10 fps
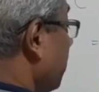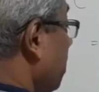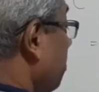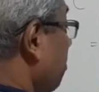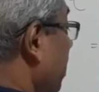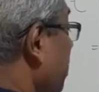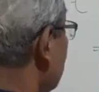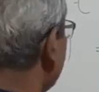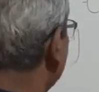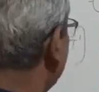Minus
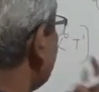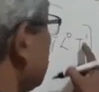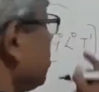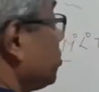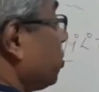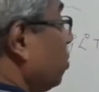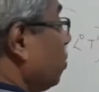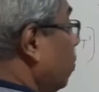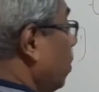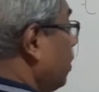2C is equal to
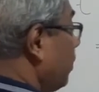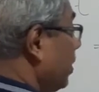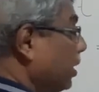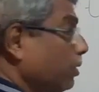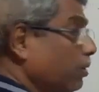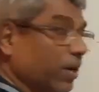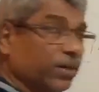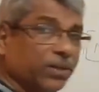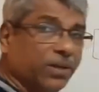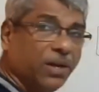1, we can write.